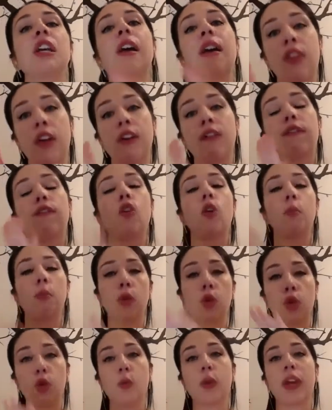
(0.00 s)
And then full
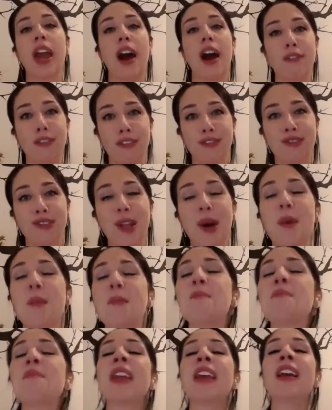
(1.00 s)
moon, we have a flow.
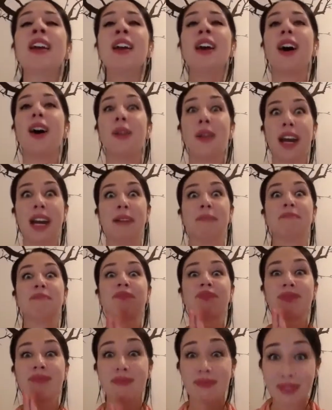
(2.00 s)
Okay.
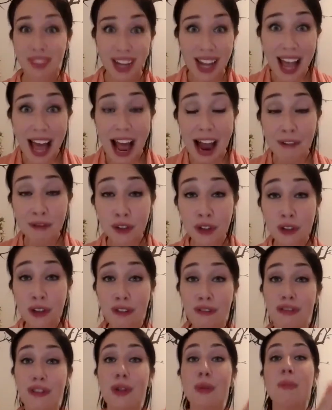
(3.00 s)
After
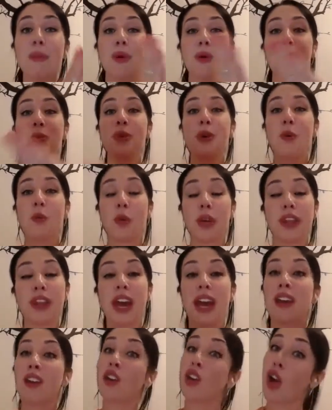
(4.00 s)
the full moon, we
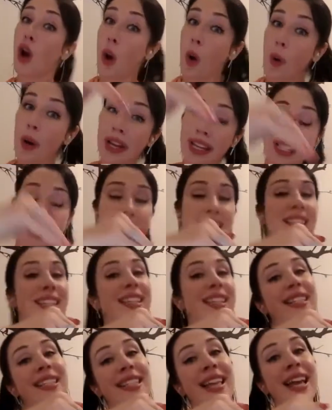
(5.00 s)
then go into the
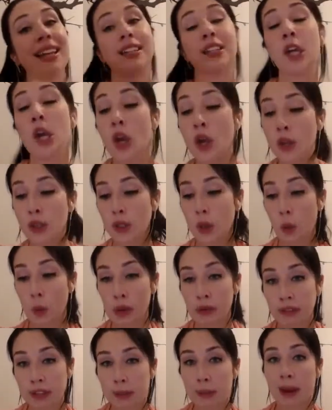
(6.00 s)
descent. So
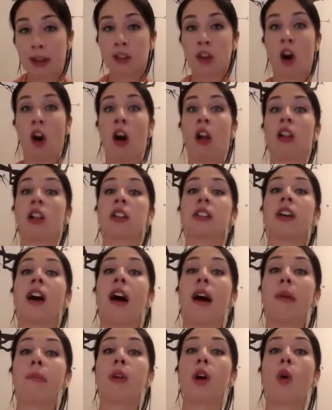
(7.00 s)
we've spent all our
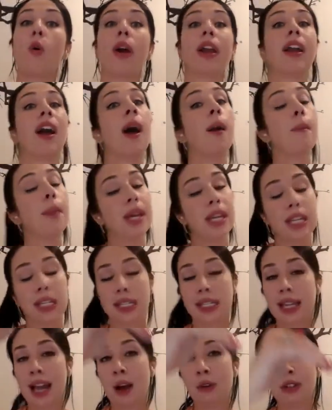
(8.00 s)
time going up. It is
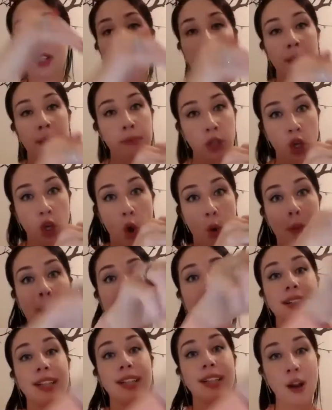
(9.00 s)
now time to go back
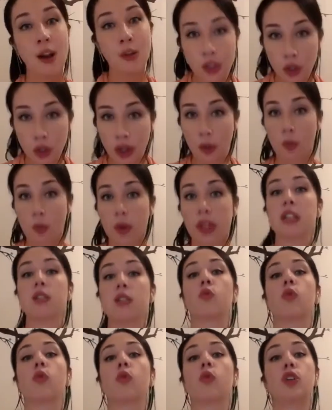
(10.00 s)
down so that we
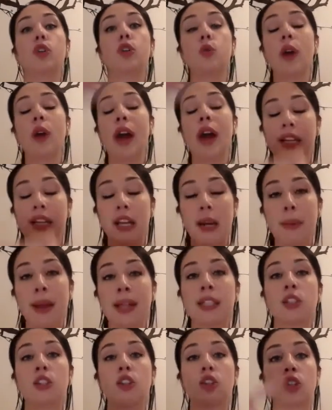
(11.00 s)
can renew and
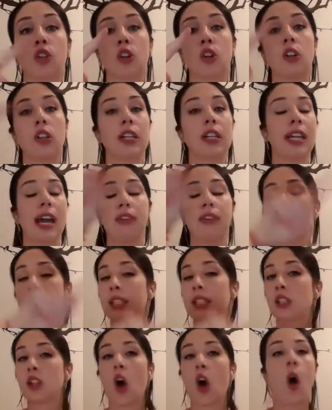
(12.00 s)
commence the circle again.
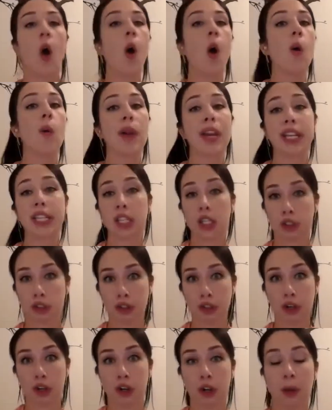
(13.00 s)
This is always a
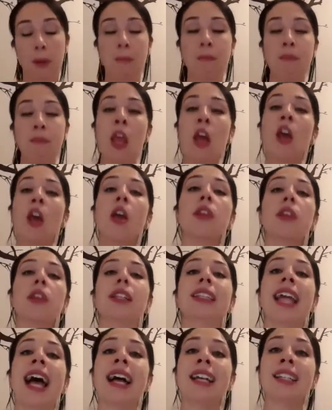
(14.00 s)
circle. The
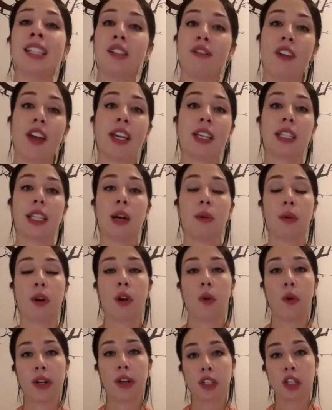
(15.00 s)
last phase that
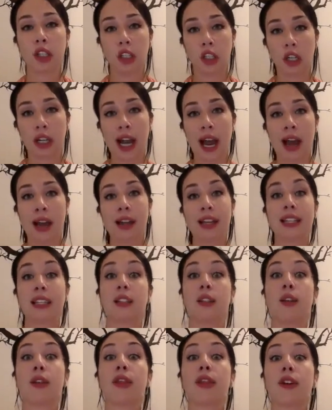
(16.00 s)
we're going to look at is
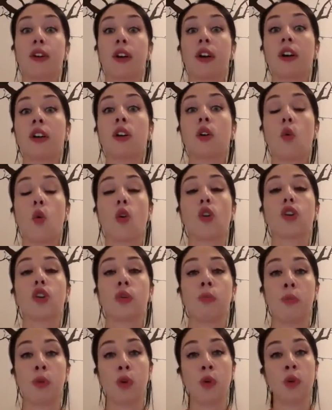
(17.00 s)
the third quarter
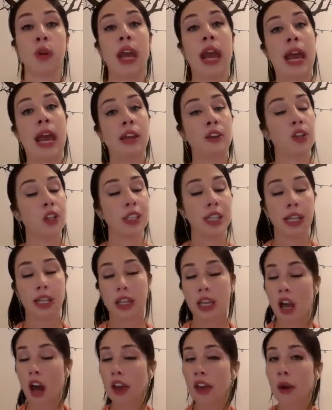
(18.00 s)
moon. And just like
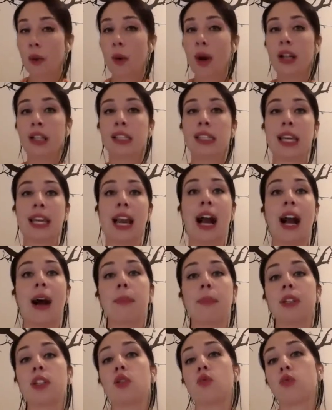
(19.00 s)
the other ones, it
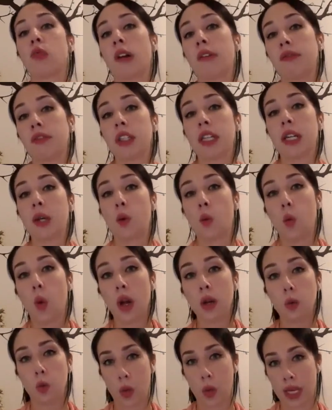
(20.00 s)
happens roughly
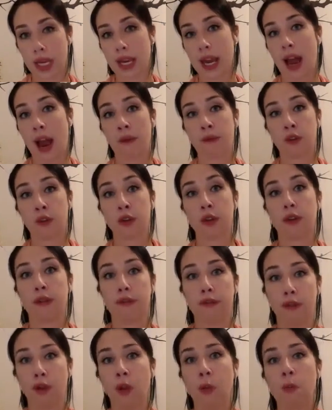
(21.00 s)
1 week after the
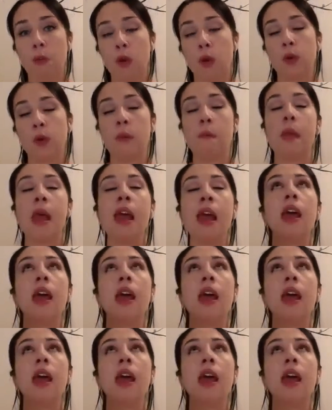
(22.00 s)
full moon.